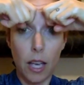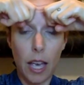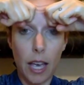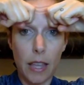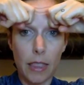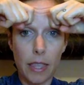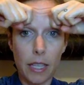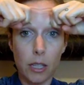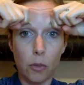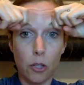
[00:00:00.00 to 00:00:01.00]
And
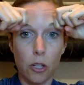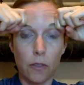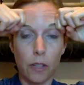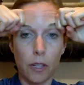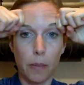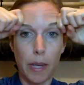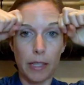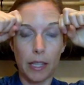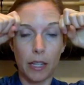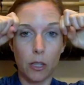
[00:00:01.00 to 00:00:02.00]
this one should feel
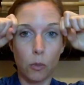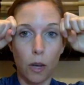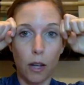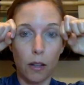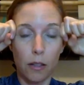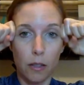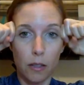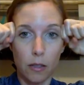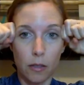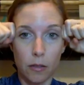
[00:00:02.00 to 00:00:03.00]
amazing as well,
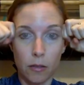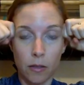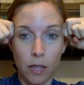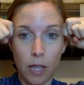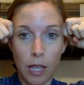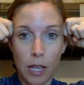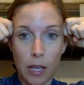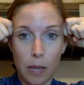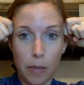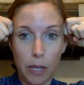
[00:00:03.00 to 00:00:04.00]

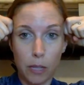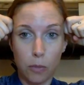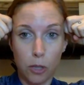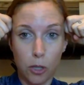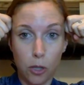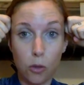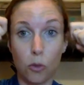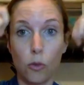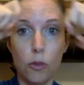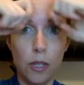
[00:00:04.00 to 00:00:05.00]
because we
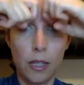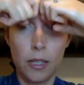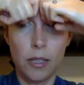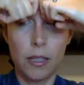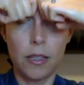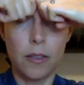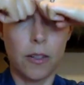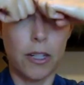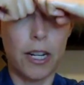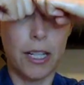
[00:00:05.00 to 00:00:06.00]
do,
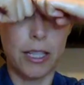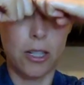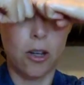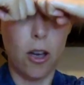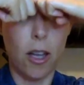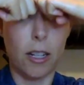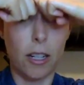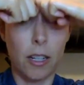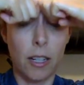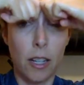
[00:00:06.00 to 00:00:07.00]
that's
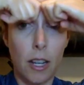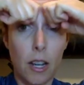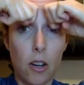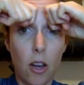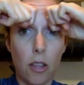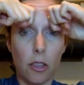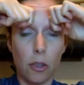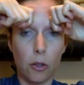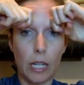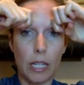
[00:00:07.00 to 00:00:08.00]

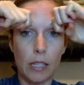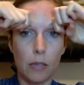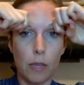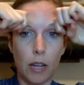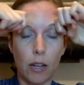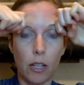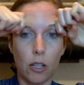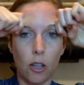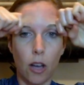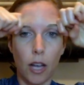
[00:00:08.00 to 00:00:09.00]
non-freeze, we carry a
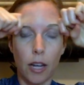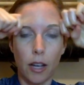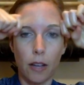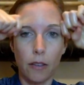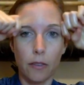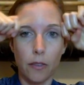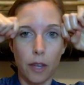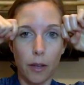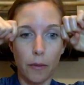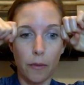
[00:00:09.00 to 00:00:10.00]
lot of
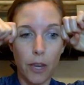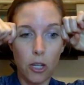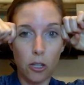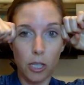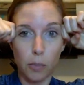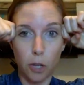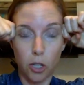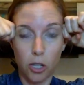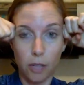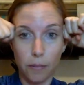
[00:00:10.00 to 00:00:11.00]
facial
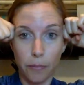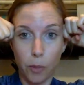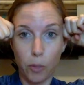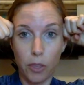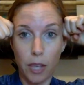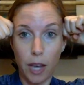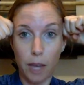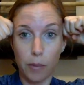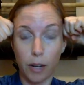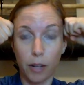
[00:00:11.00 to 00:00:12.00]
expression with the
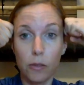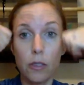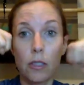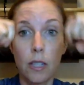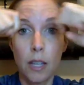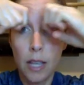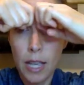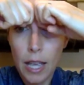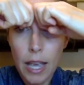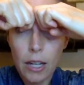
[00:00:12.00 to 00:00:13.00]
eyebrows,
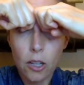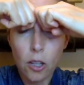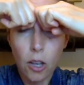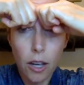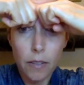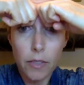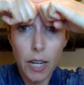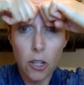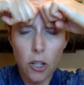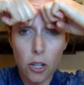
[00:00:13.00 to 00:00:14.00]
a lot of
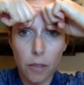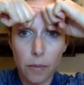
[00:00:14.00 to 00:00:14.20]
tension.